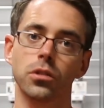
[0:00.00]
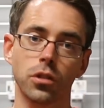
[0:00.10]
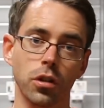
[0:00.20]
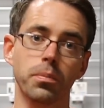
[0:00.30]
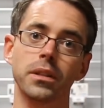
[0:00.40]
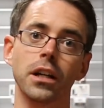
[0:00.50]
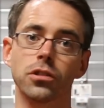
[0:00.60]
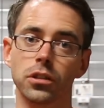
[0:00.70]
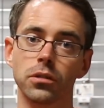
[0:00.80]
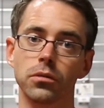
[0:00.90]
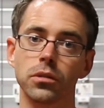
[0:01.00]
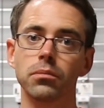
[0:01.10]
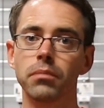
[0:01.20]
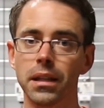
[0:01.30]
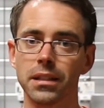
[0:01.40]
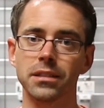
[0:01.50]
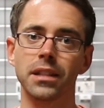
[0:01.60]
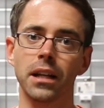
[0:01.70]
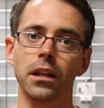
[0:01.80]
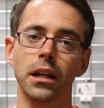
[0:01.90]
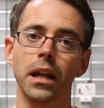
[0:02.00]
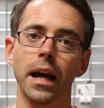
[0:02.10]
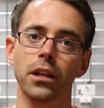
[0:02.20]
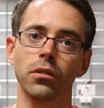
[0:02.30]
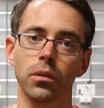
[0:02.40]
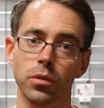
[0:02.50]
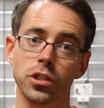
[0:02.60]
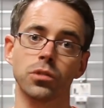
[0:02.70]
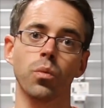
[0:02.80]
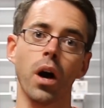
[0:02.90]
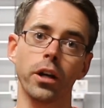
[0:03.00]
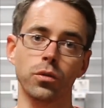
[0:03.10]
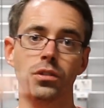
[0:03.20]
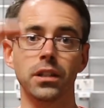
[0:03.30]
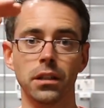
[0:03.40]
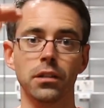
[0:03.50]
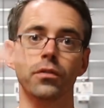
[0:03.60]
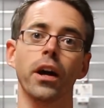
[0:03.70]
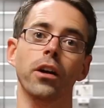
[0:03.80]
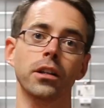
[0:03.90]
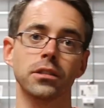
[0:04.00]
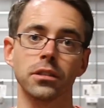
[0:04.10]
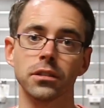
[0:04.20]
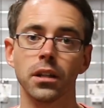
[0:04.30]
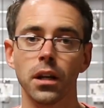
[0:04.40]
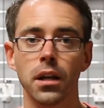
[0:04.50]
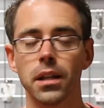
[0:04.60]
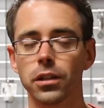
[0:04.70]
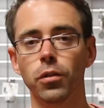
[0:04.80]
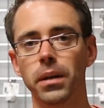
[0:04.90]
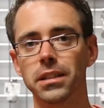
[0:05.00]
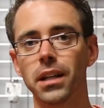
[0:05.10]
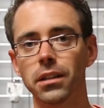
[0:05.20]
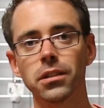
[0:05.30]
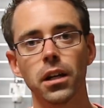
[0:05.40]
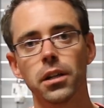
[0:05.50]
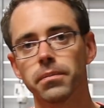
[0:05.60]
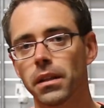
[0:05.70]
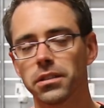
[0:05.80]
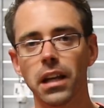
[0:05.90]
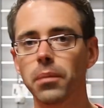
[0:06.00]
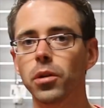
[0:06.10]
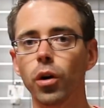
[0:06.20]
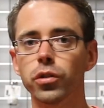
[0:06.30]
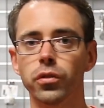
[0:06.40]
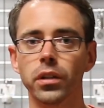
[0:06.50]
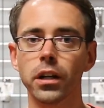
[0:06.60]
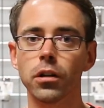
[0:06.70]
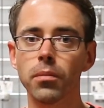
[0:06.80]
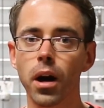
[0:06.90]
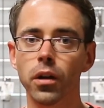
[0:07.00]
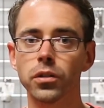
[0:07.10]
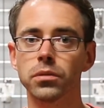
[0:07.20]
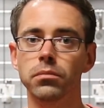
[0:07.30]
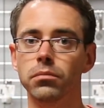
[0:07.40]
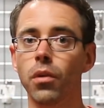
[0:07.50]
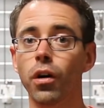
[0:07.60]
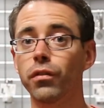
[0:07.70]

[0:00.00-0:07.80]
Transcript: could potentially make this data inaccurate, which is why you see these variances that don't make sense. Same goes for later models. Mark